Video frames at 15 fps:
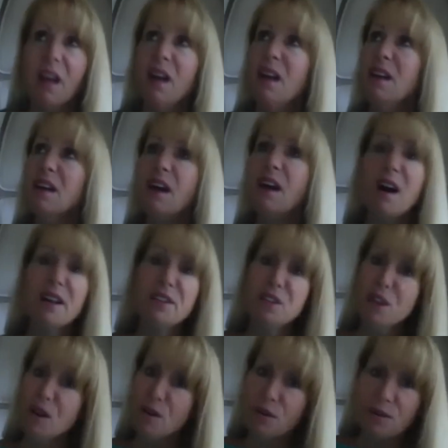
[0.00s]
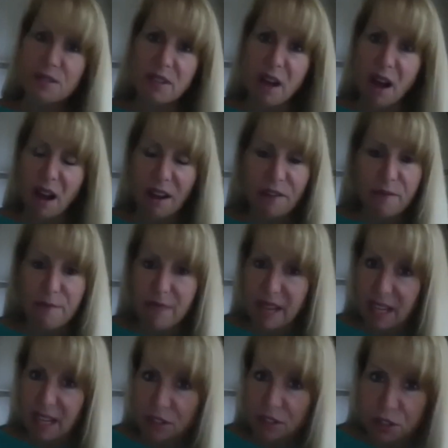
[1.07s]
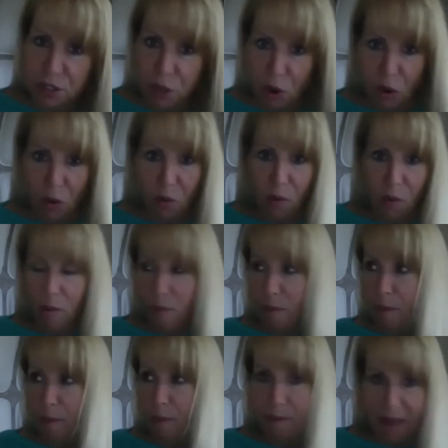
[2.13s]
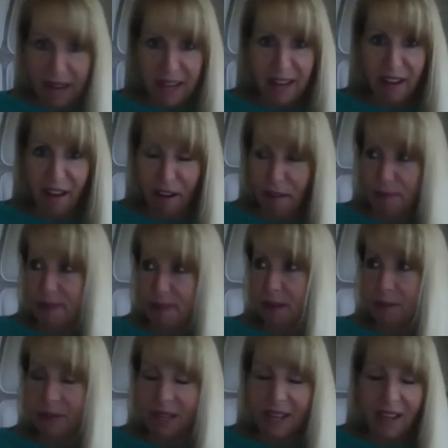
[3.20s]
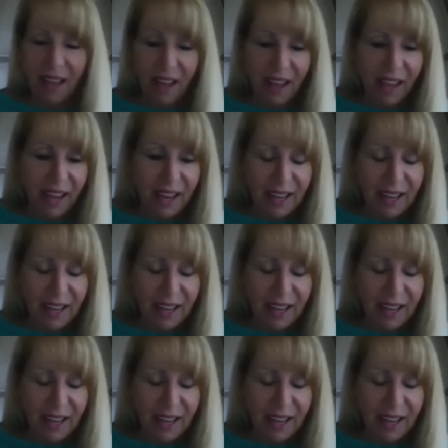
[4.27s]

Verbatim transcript: god knows i've made so many of them and,